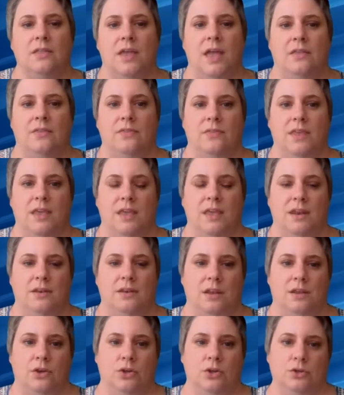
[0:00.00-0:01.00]
and it
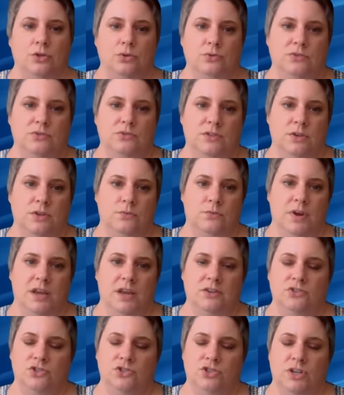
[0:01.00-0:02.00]
includes the
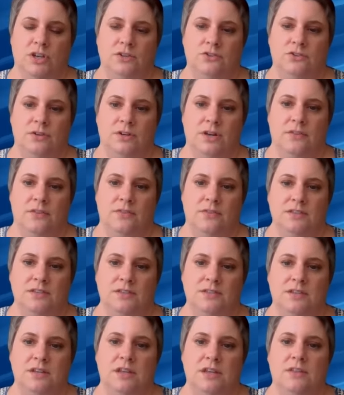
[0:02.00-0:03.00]
race, gender, and
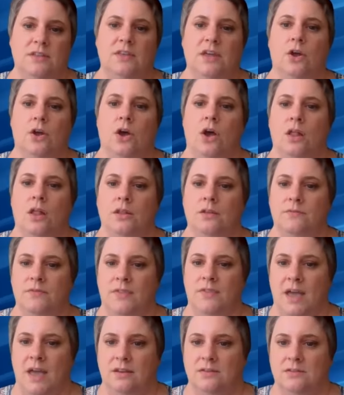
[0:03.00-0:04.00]
ethnicity, that all of
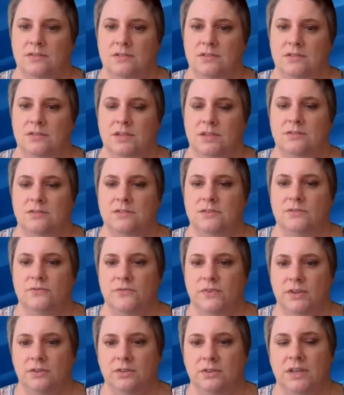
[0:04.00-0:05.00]
that is
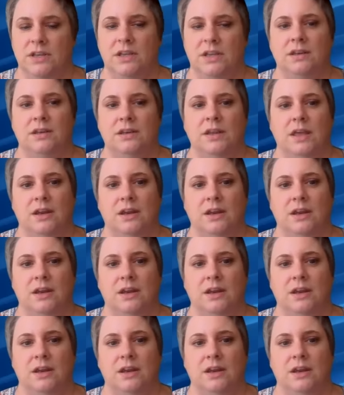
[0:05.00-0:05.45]
filled in.